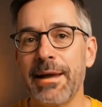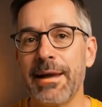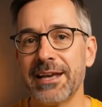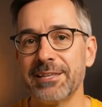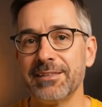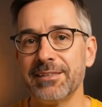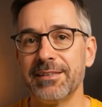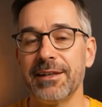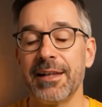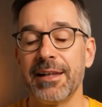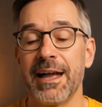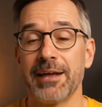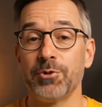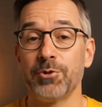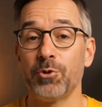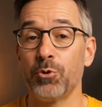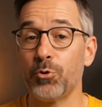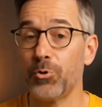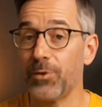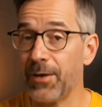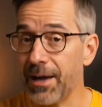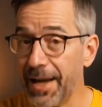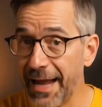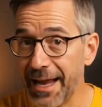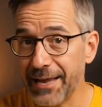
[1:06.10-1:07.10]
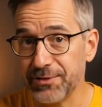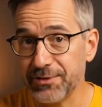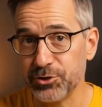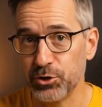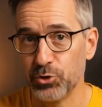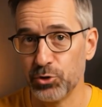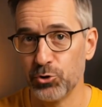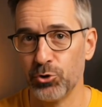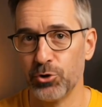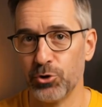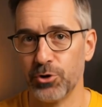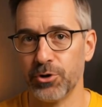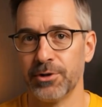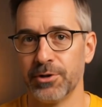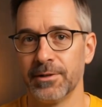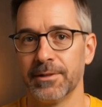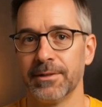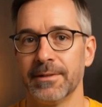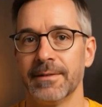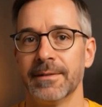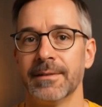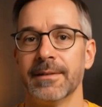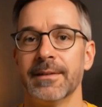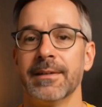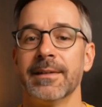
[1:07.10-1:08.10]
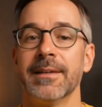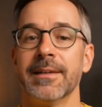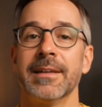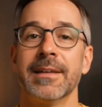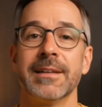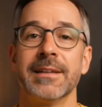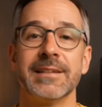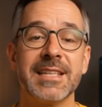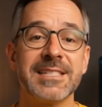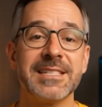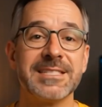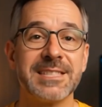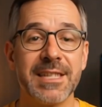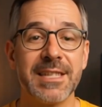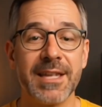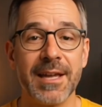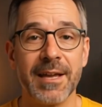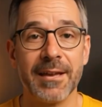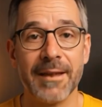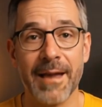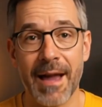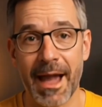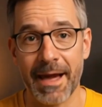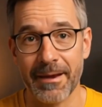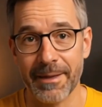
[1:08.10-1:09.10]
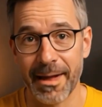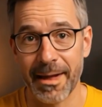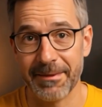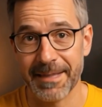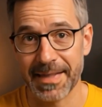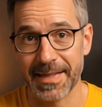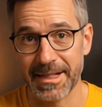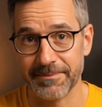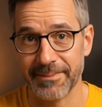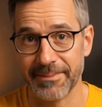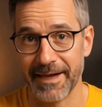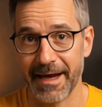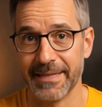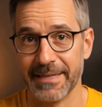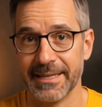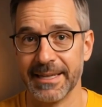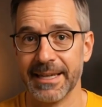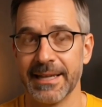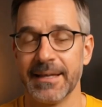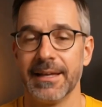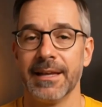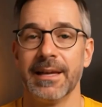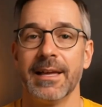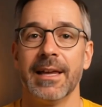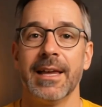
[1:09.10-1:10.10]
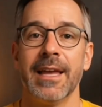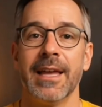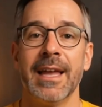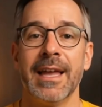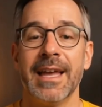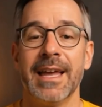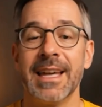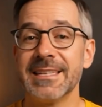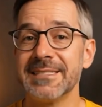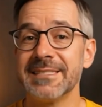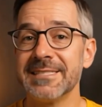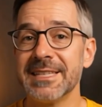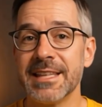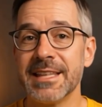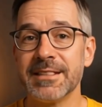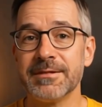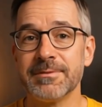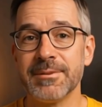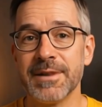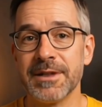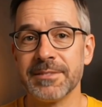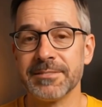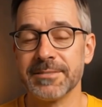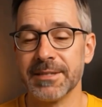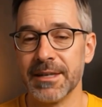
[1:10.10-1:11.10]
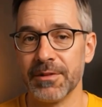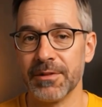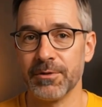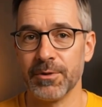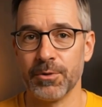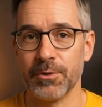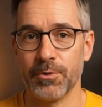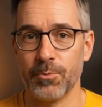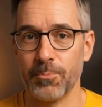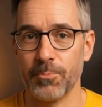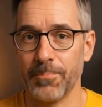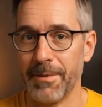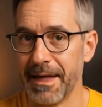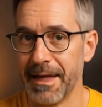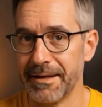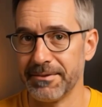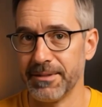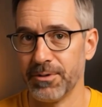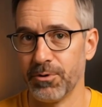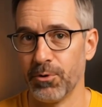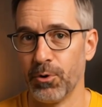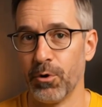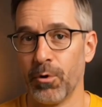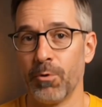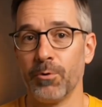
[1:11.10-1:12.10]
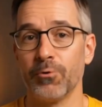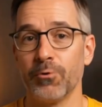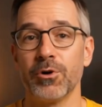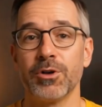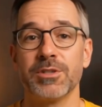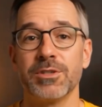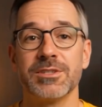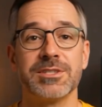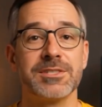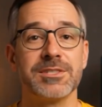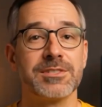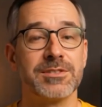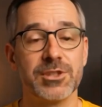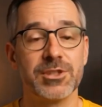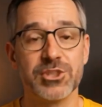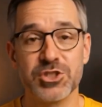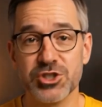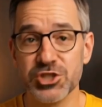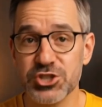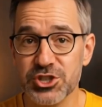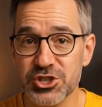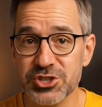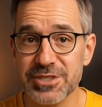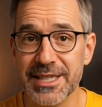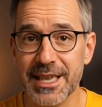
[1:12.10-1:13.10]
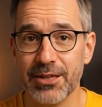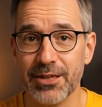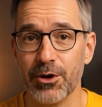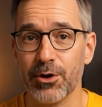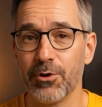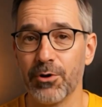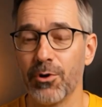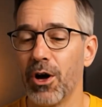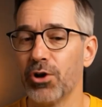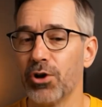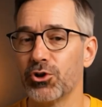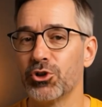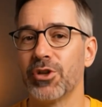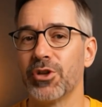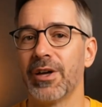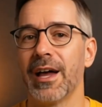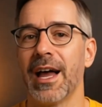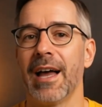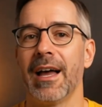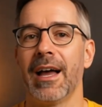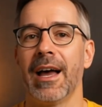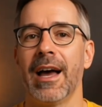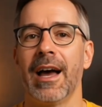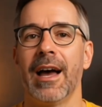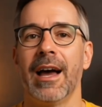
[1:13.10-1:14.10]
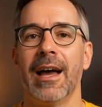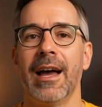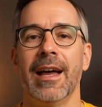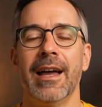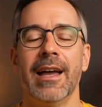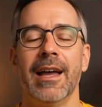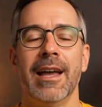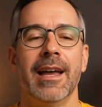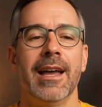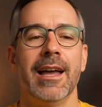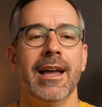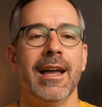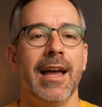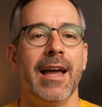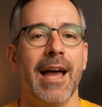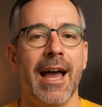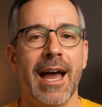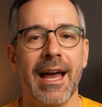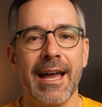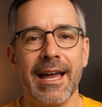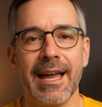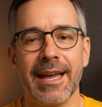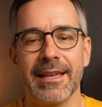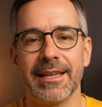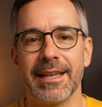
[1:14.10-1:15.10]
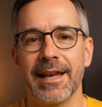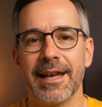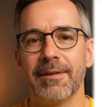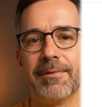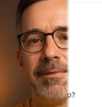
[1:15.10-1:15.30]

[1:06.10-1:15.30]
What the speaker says: better than you ever could. Let's say you had a messy meeting. Instead of sifting through messy bullet points, just tell Notion AI, "Hey,